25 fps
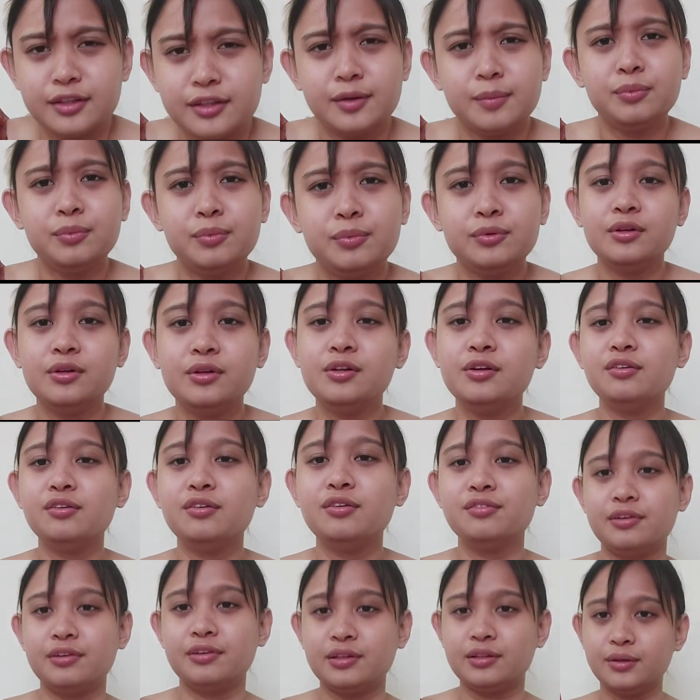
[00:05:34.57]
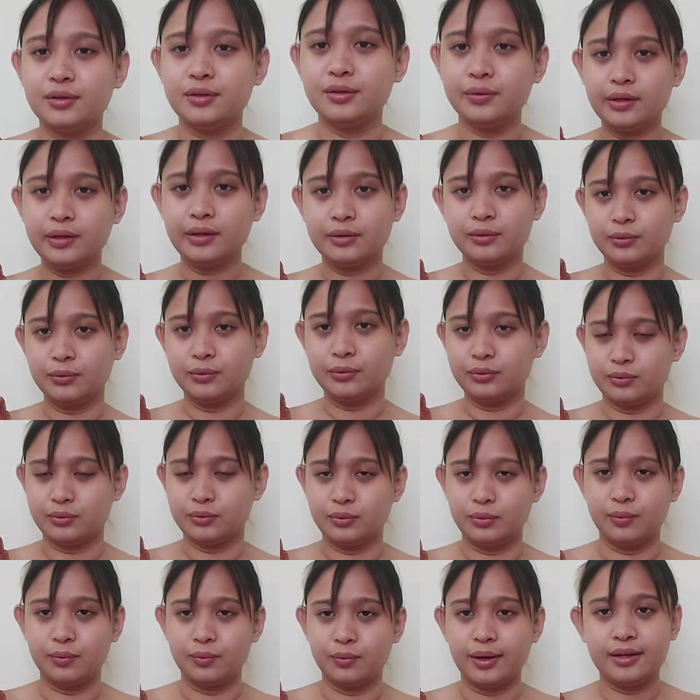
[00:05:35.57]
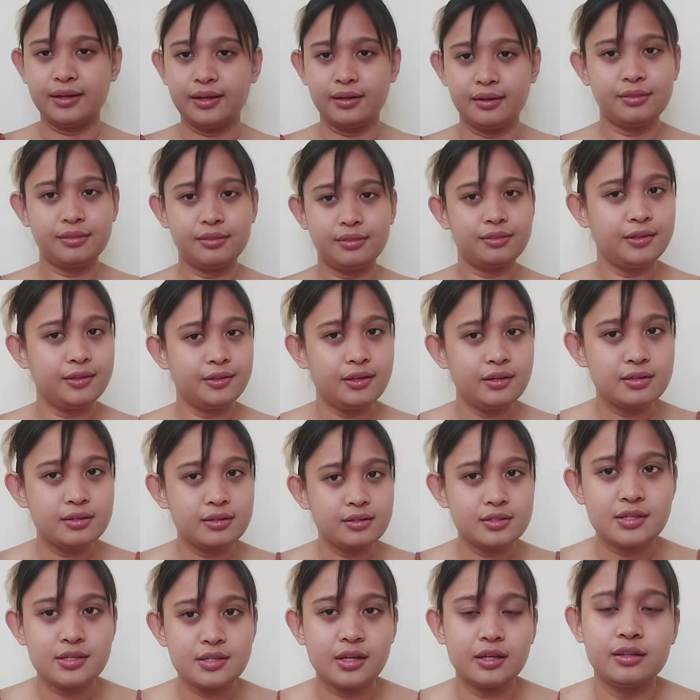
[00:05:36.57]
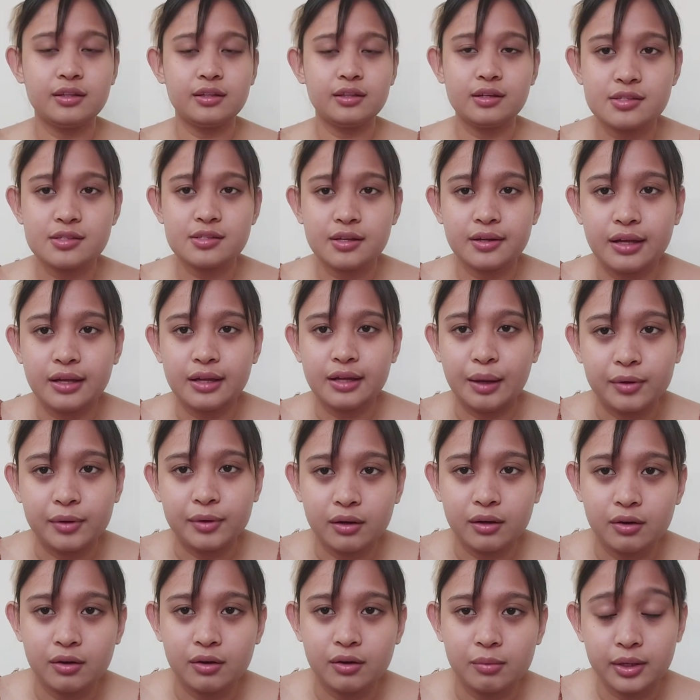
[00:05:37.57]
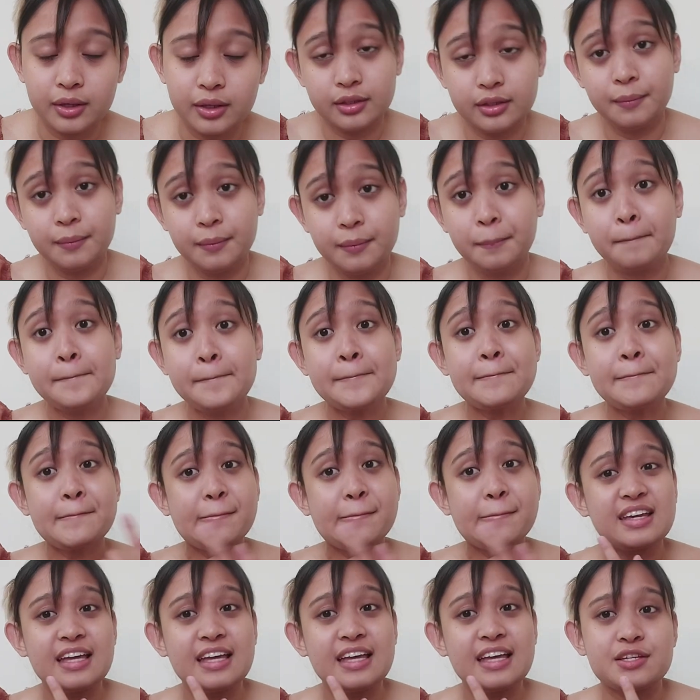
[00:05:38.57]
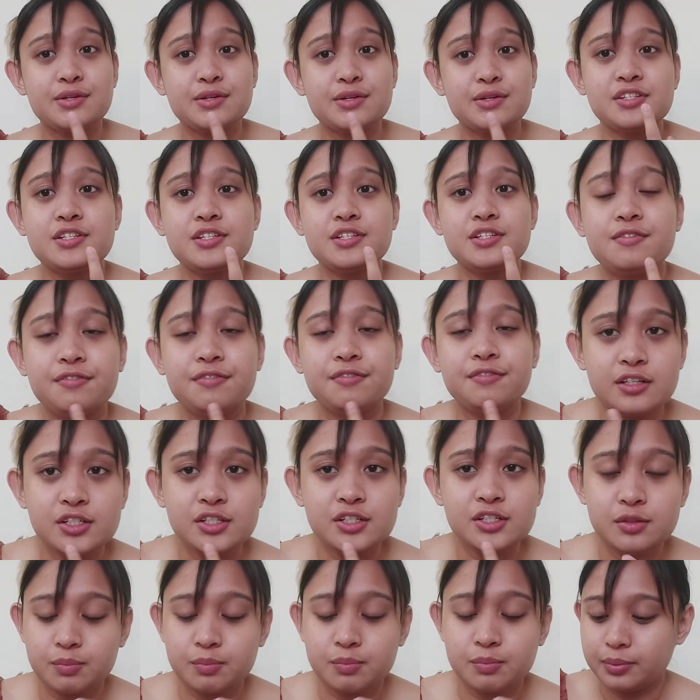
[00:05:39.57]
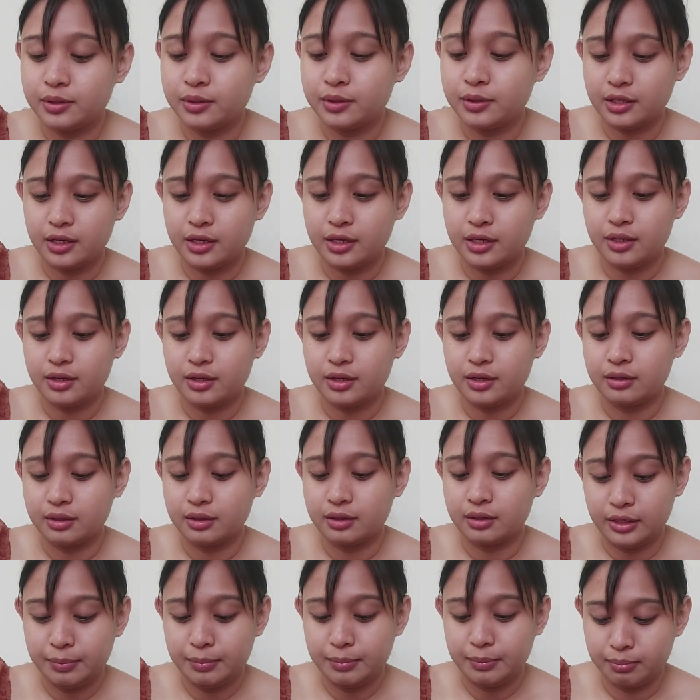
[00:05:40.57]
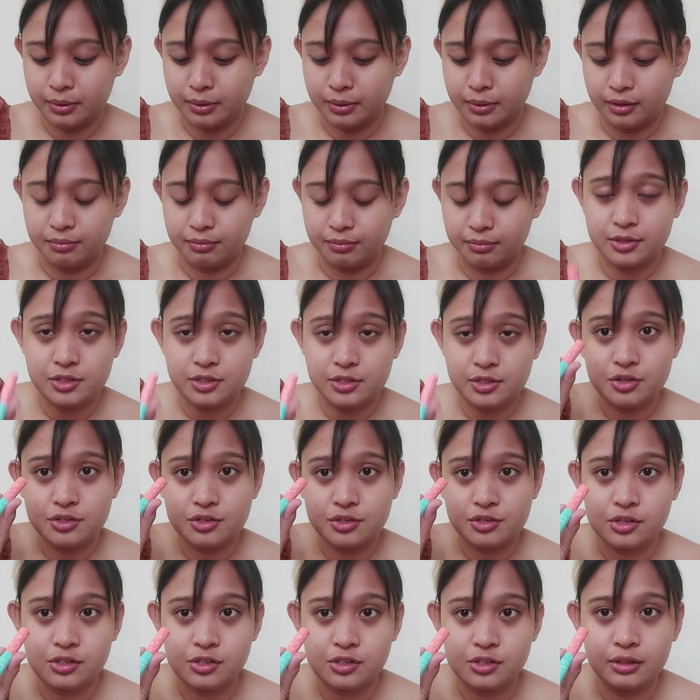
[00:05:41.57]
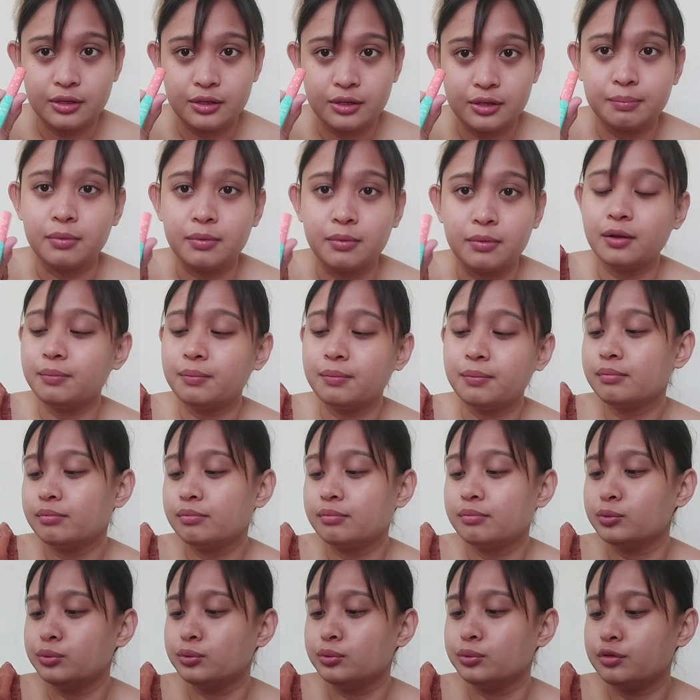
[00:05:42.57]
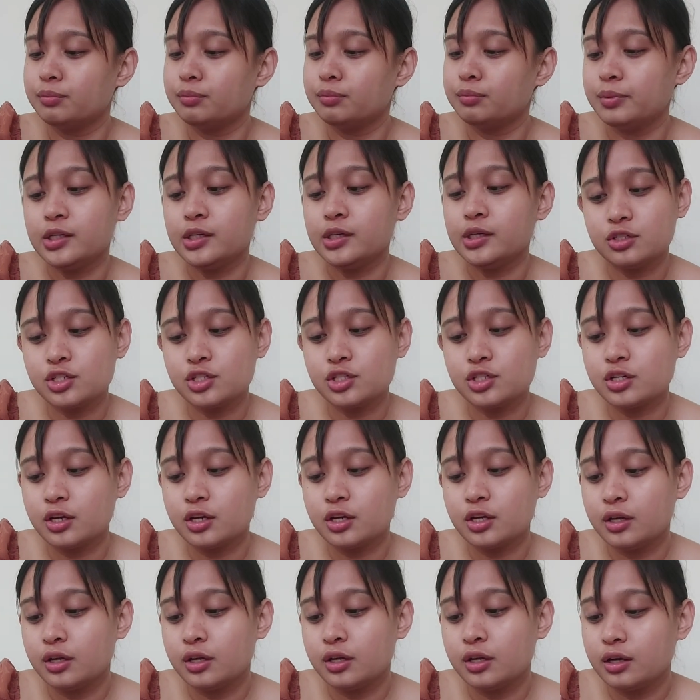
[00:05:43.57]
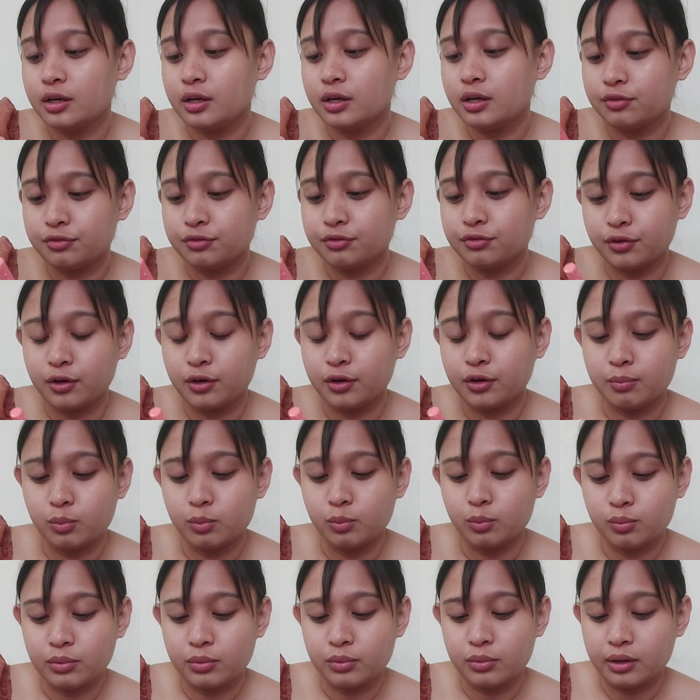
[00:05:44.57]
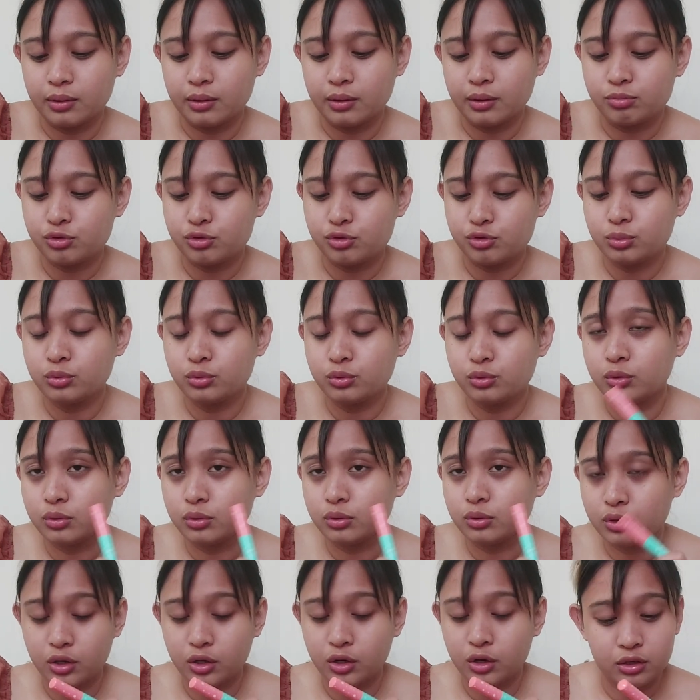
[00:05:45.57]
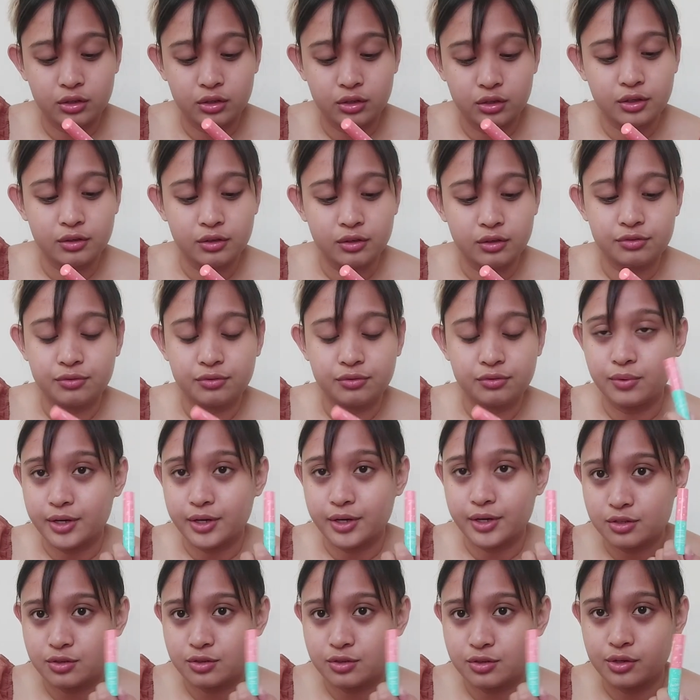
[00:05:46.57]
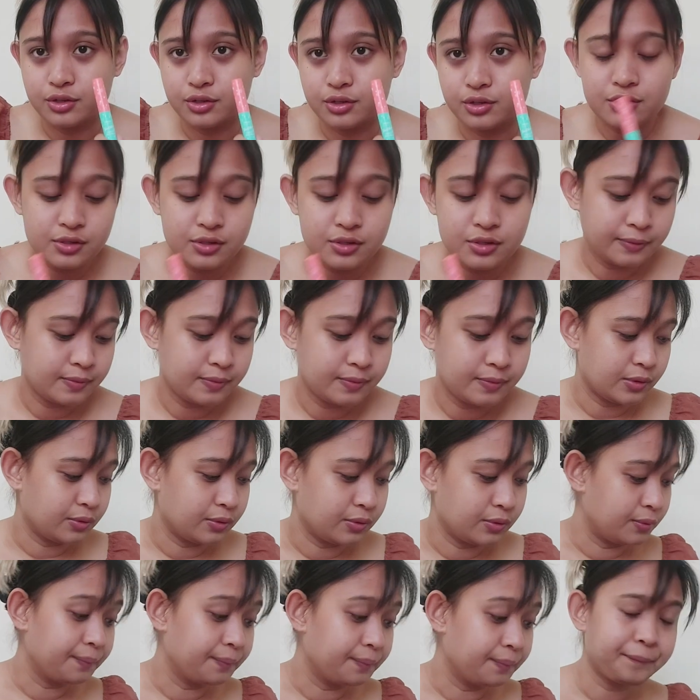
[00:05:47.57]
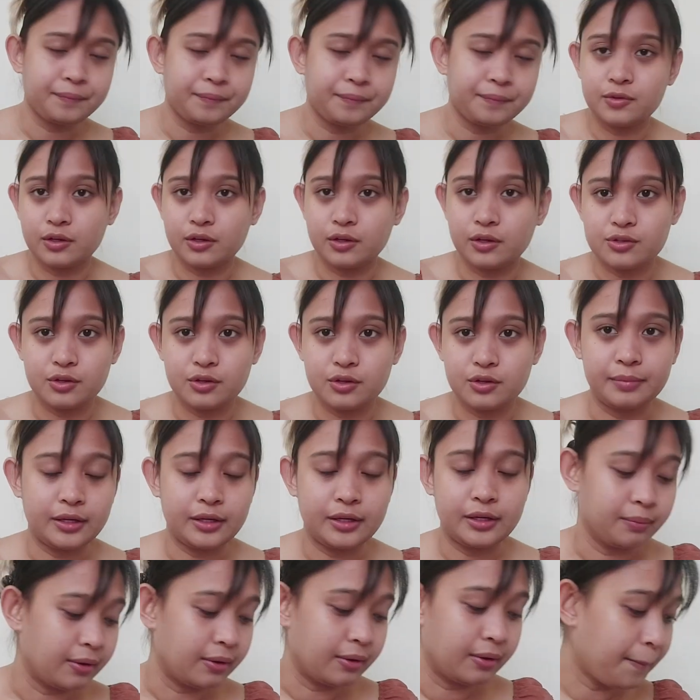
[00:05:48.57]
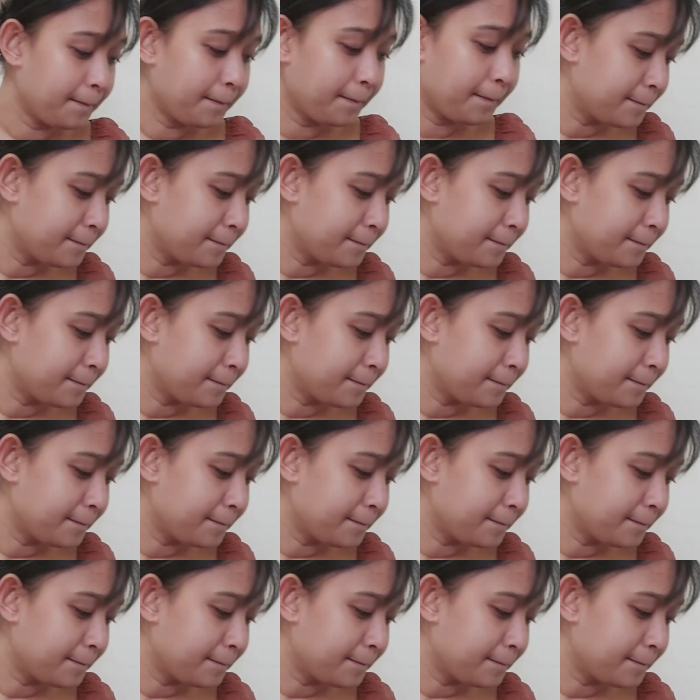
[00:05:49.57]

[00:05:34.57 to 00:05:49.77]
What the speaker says: Naputol yung video. I don't know why. I think sa settings ng camera ko. But, yeah, so I just finished putting lip balm. This is just a lip balm. Nude Peach from True Color of Watsons. So, drugstore makeup lang.